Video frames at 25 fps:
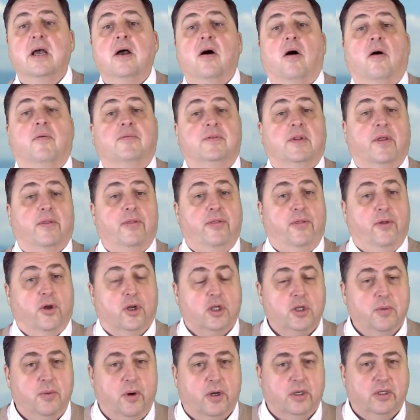of the
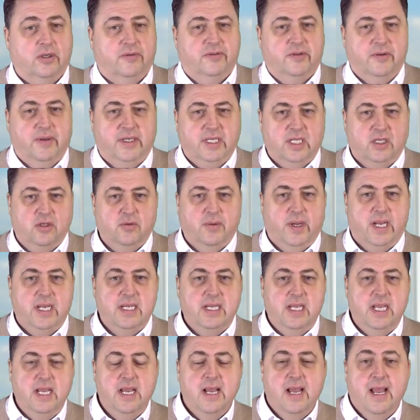third quarter of
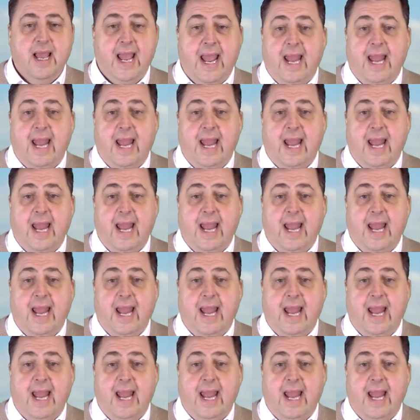2020